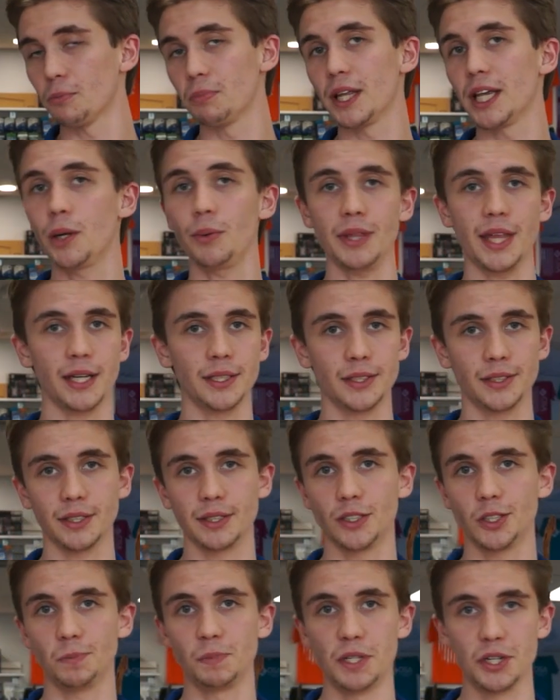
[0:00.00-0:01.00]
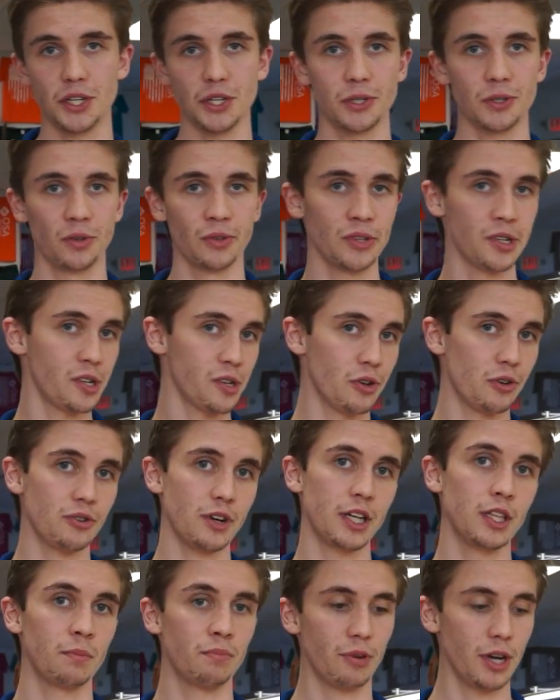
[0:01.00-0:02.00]
obliquidens in the species only and you're
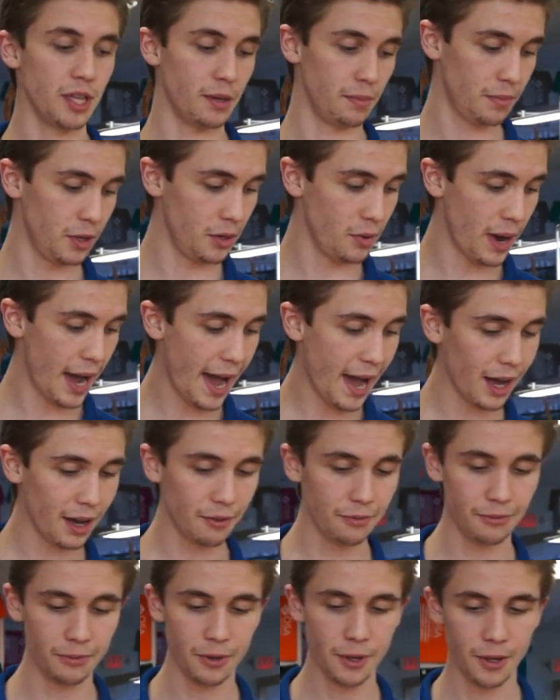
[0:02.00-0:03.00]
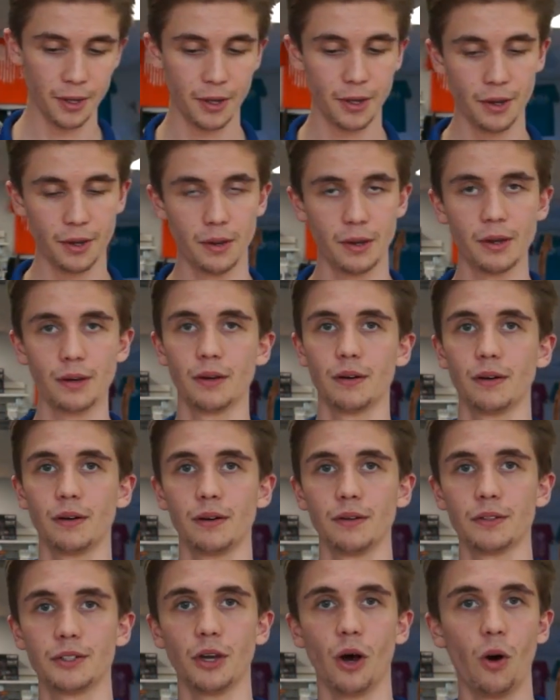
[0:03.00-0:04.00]
trying to breed them. You have
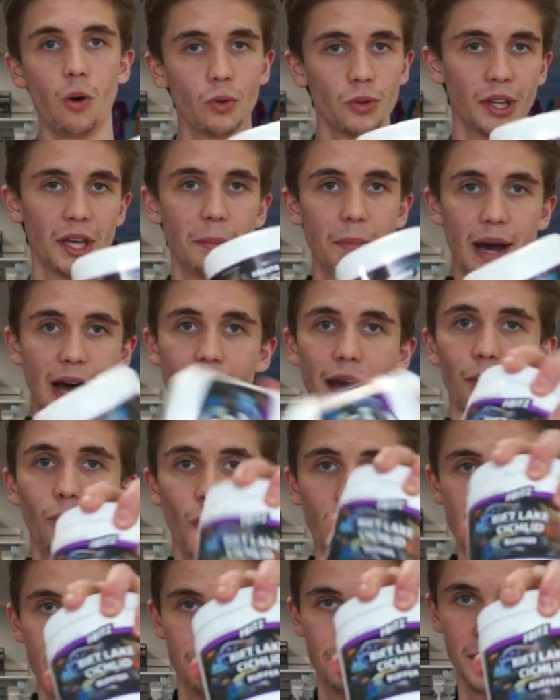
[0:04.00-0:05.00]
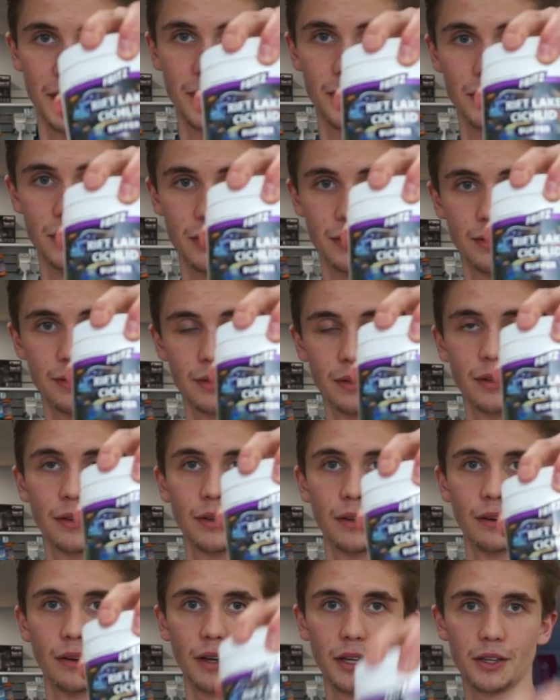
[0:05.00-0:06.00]
to only buy one of these.
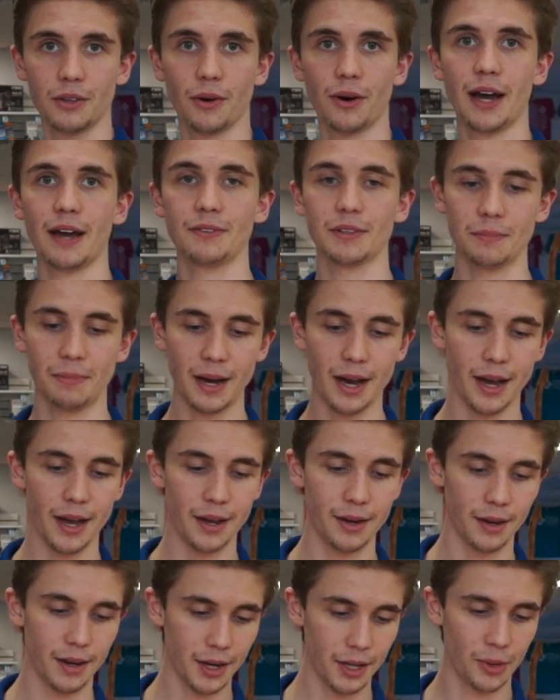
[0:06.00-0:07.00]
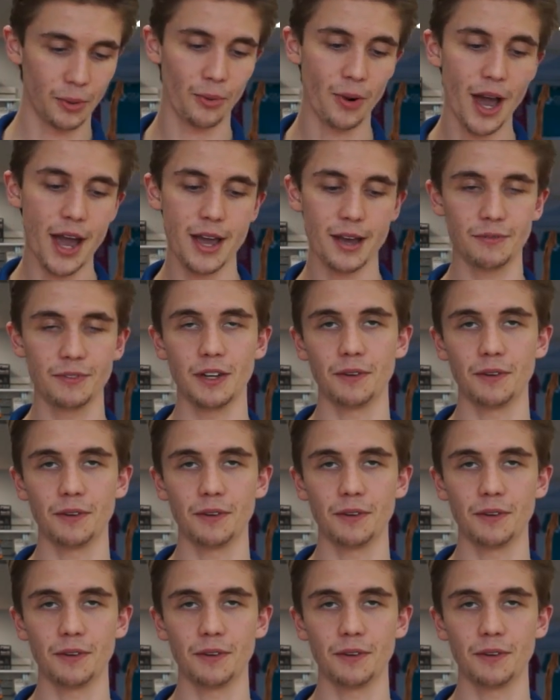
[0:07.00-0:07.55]
You don't have to buy an array of